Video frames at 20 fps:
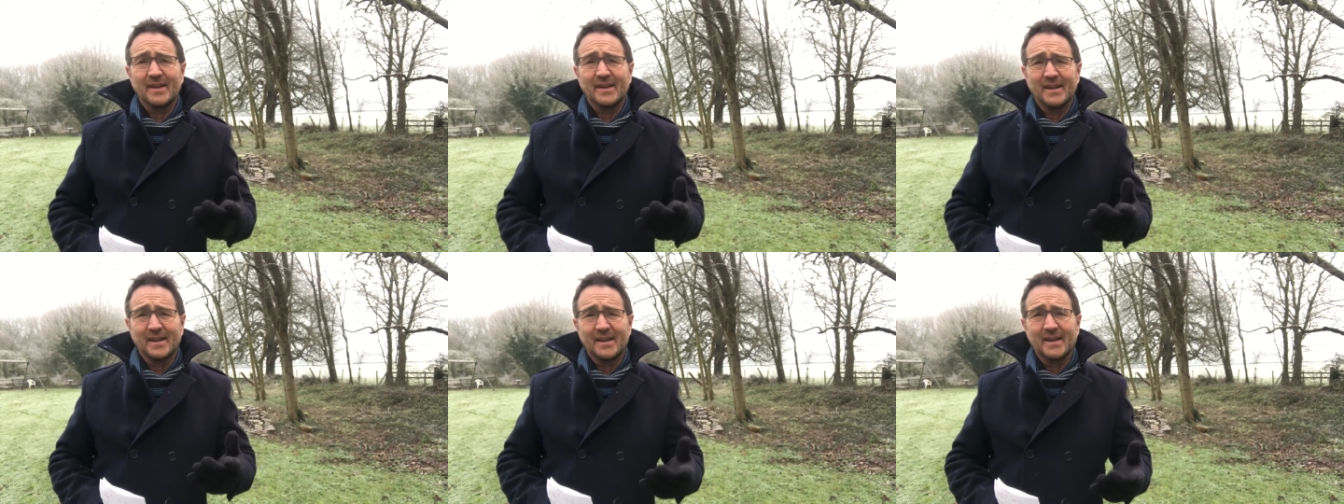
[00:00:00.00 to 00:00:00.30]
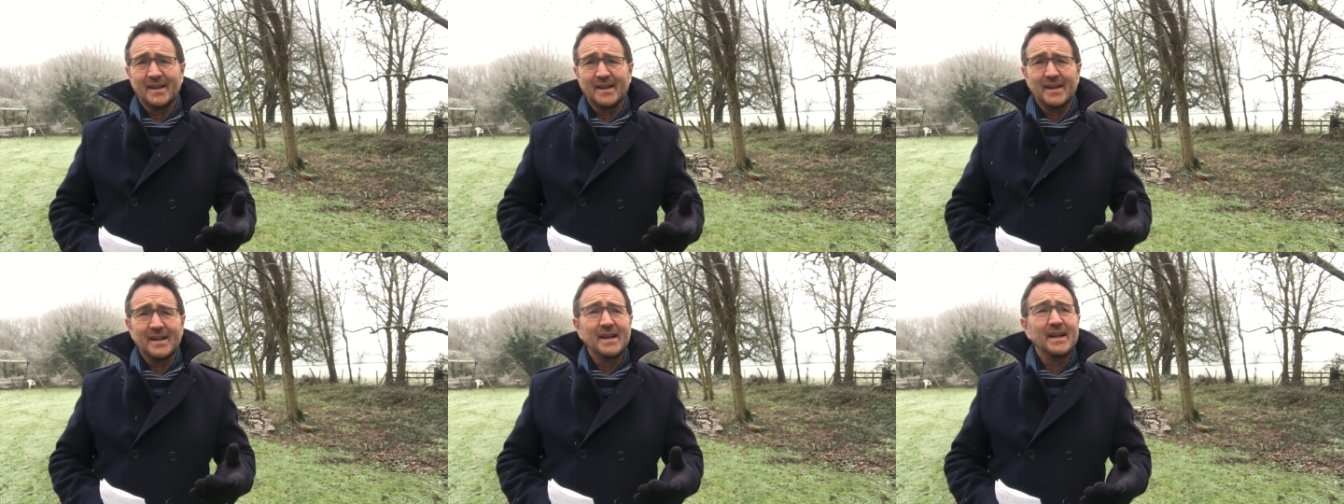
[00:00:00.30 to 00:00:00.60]

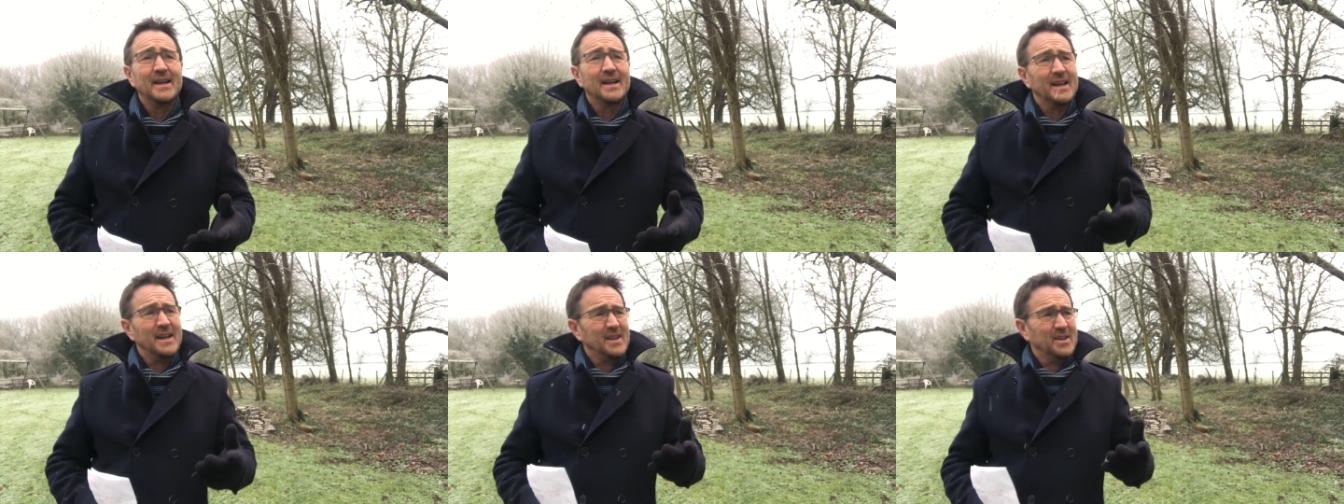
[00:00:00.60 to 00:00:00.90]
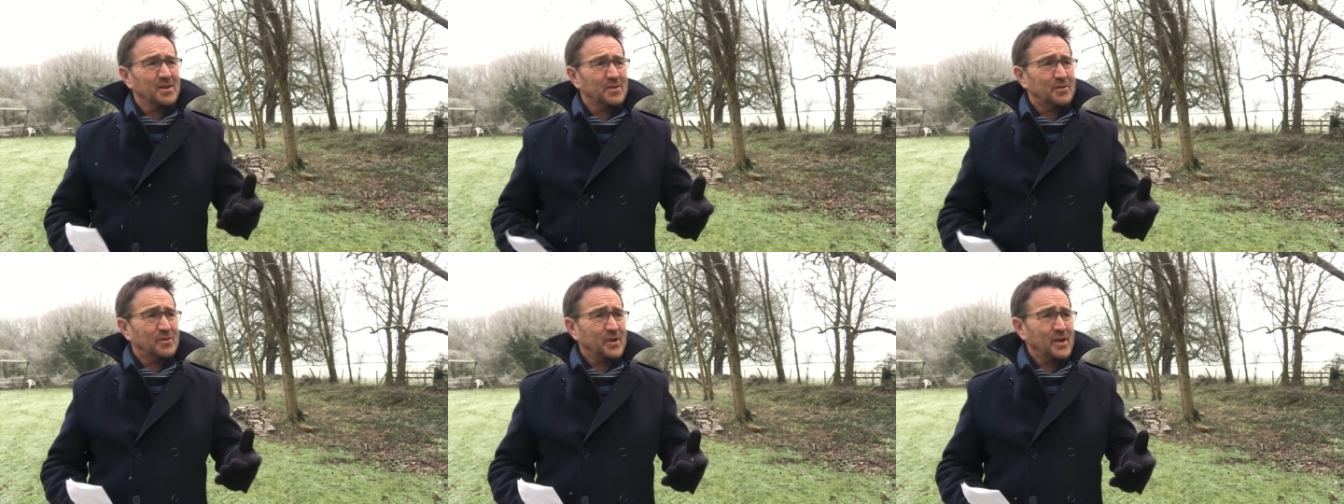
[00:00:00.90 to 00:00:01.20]
here in
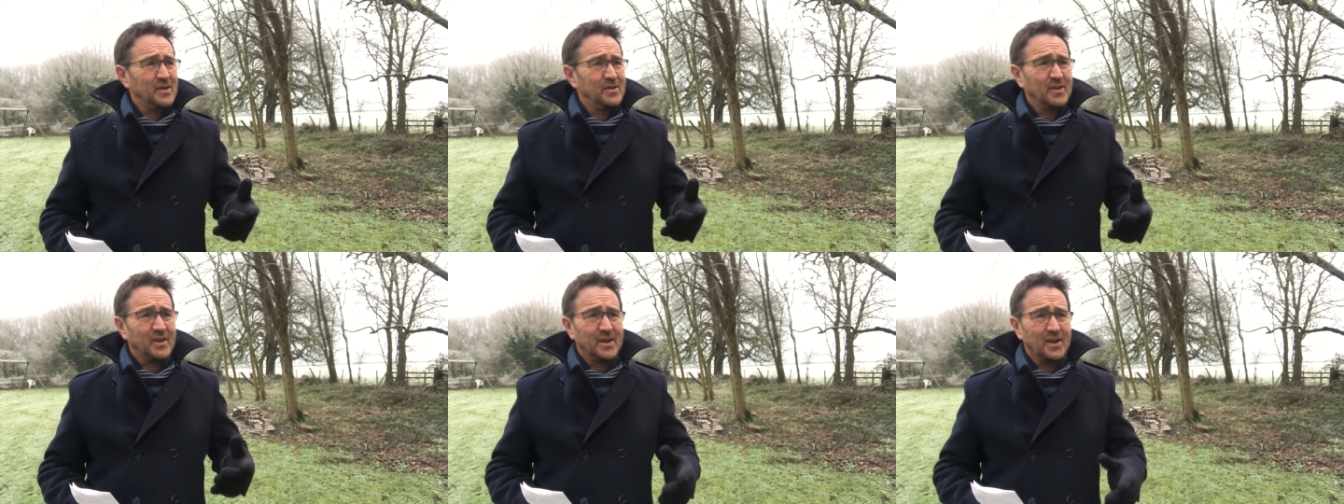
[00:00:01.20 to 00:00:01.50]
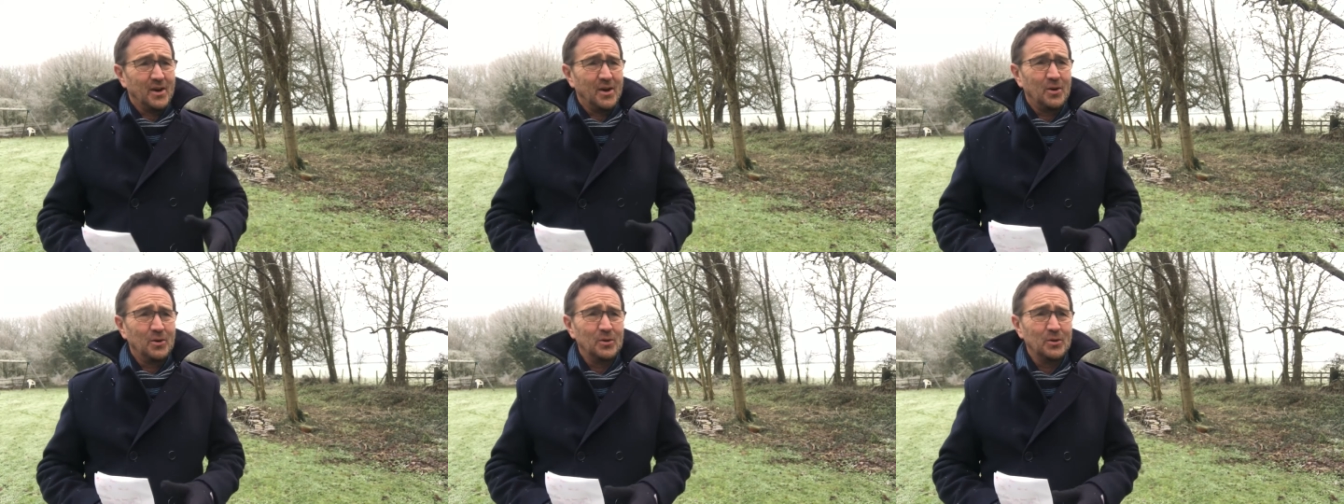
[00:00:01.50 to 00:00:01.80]
the freezing
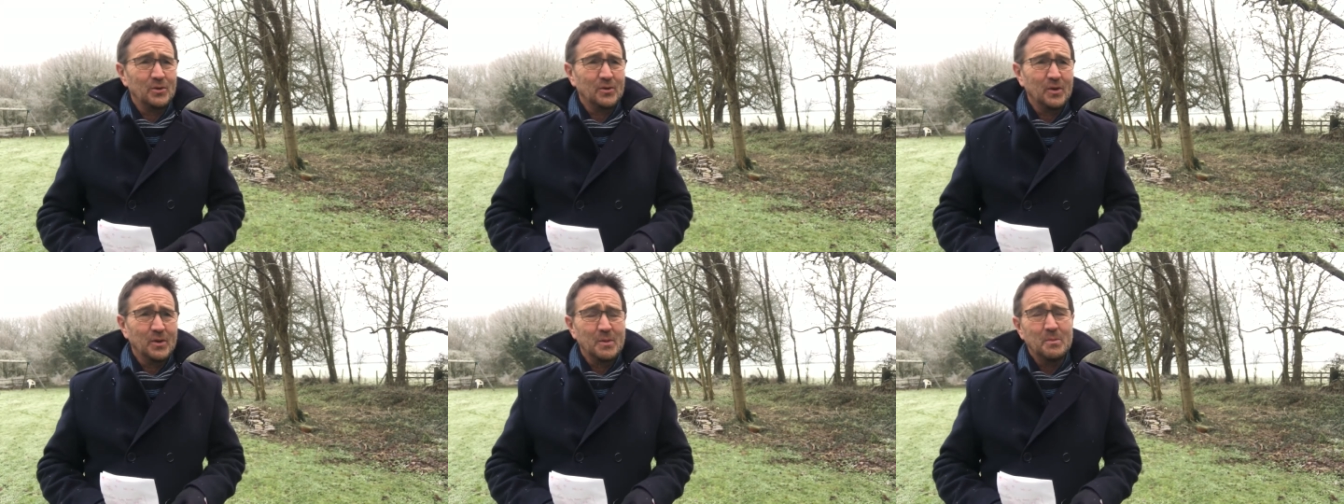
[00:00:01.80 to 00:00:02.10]
cold.